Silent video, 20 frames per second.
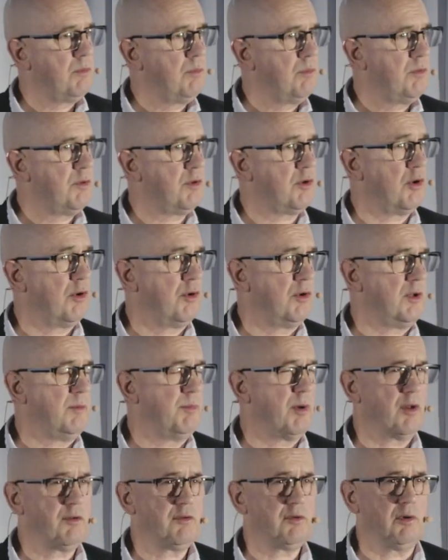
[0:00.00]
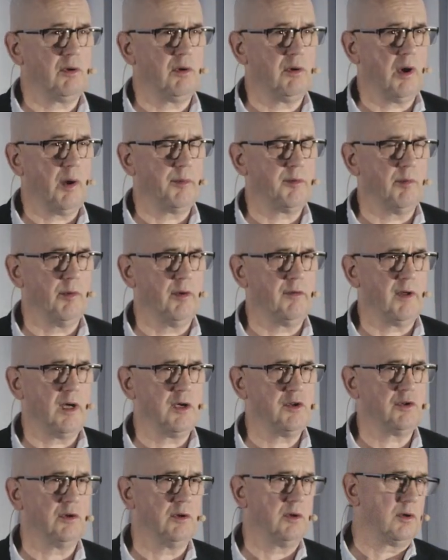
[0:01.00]
security posture
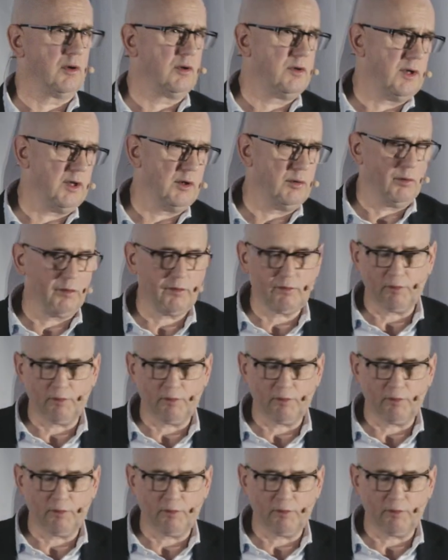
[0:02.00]
optimization and continuous